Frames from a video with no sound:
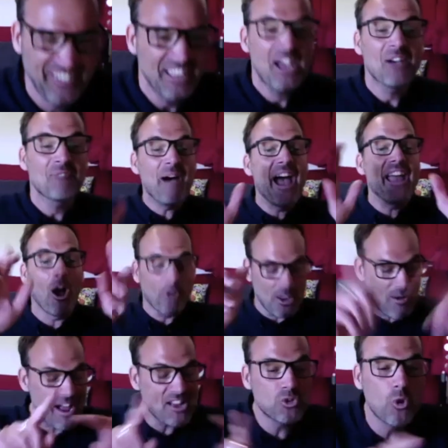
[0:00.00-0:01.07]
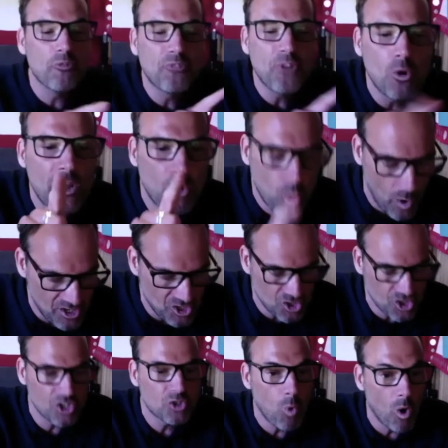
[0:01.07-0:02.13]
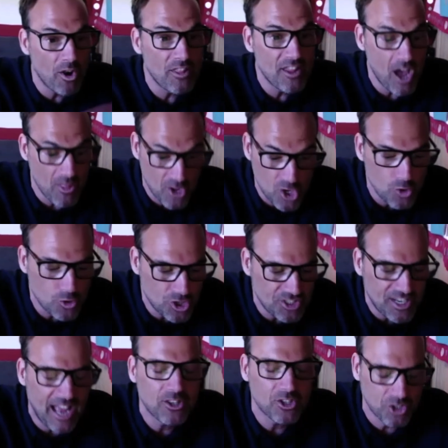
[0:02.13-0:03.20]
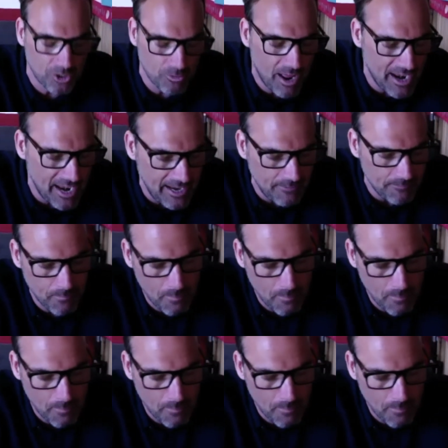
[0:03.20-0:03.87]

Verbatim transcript: Mate, I'm going to ask you a few little questions, one or the other. You just answer. Ready?